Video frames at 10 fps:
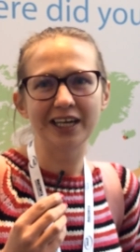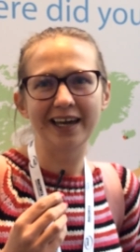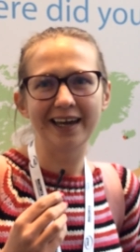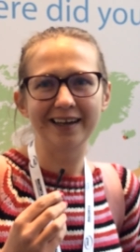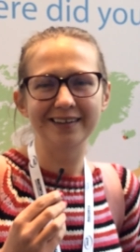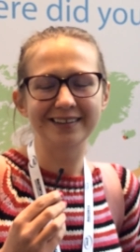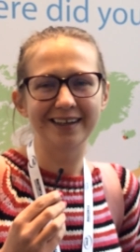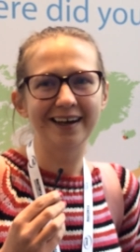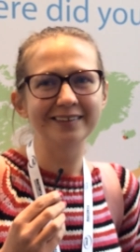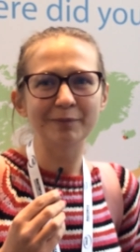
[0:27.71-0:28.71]
and
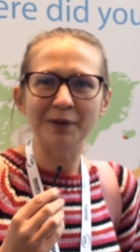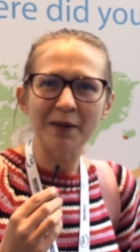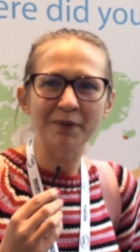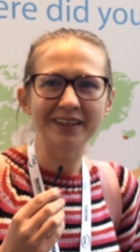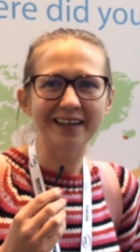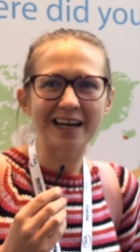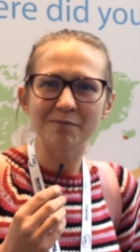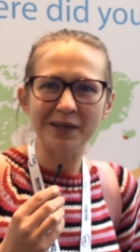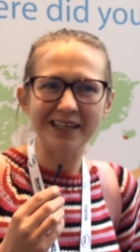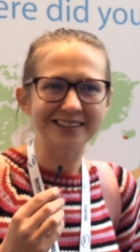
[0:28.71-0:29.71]
uh, the people that I
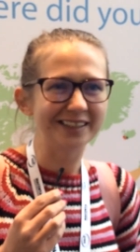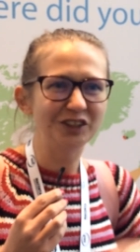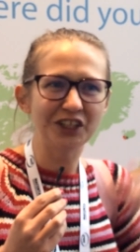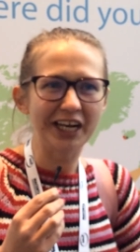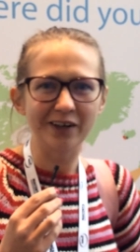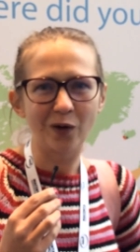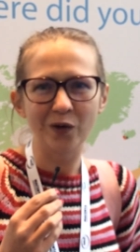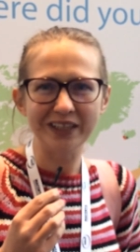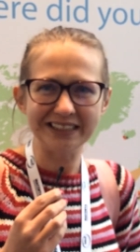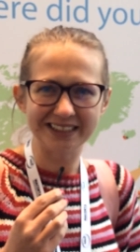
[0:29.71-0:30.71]
meet and share
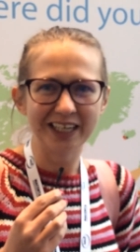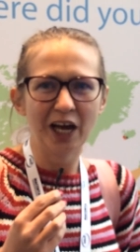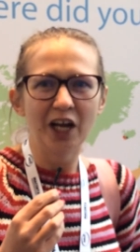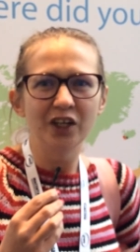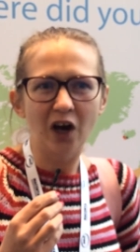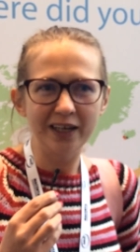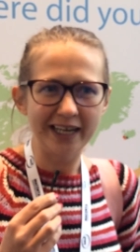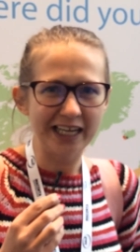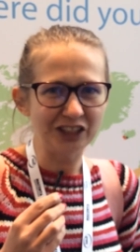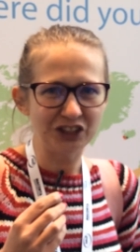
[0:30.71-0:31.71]
all this
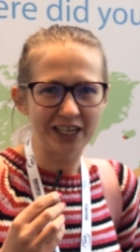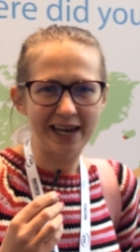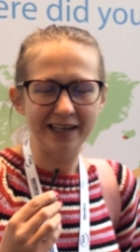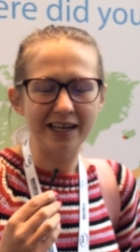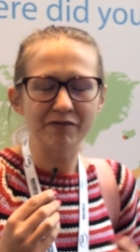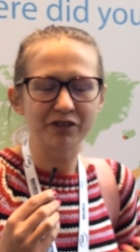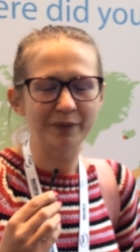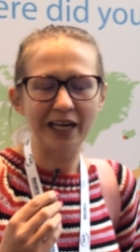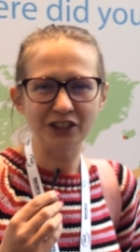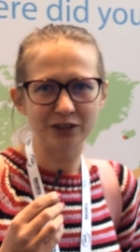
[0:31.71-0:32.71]
knowledge and
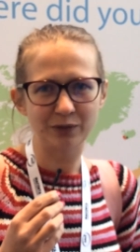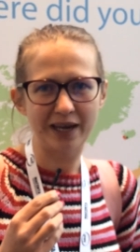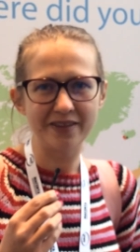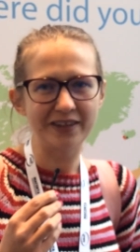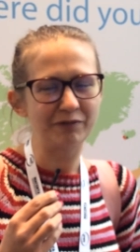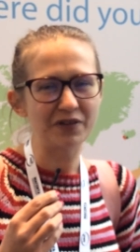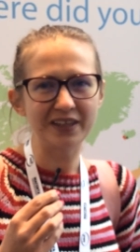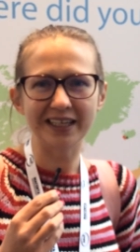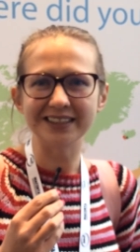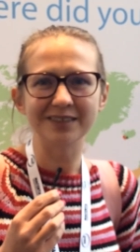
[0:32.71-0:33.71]
information with,
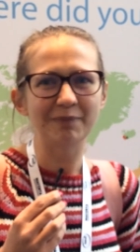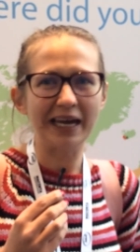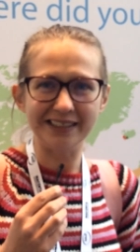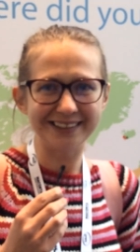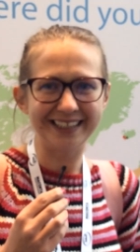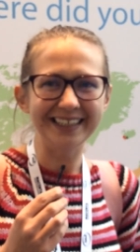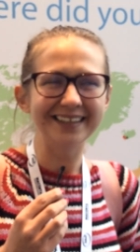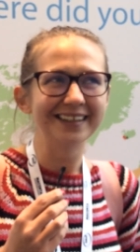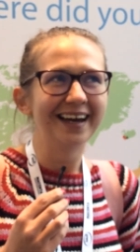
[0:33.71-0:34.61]
everything is amazing.